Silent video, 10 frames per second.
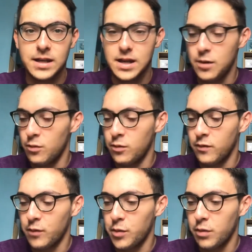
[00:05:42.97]
You know,
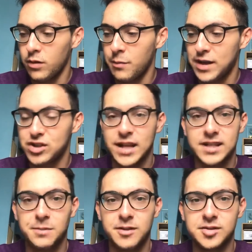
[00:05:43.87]
the match day
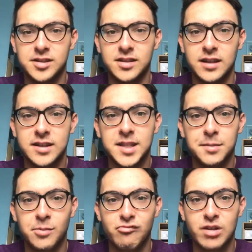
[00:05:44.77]
experiences
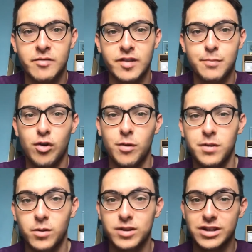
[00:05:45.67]
seem to be really, really
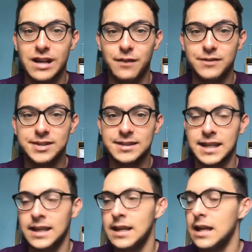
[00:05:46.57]
popular, which I love to
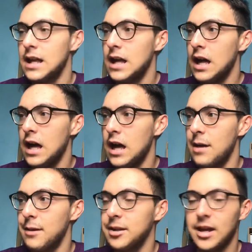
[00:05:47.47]
see.
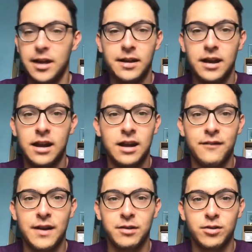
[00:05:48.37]
And yeah, I
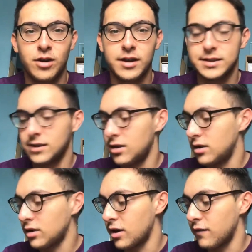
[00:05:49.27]
love how you guys
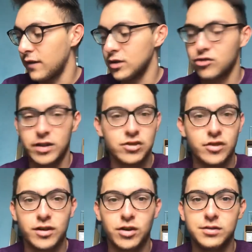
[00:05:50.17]
are kind of
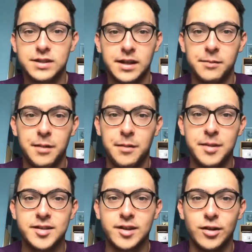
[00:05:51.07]
enjoying the content. It
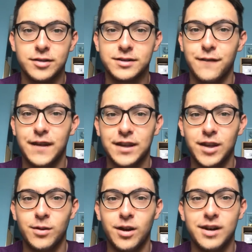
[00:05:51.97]
means a lot. So thank
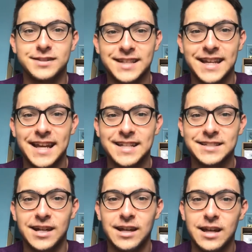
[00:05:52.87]
you. I'll see you
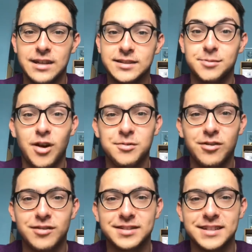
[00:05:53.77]
later. Subscribe to
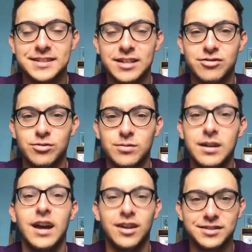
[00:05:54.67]
Norwich City Central,
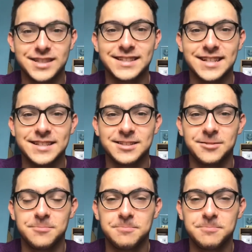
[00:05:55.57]
and I'll see you later.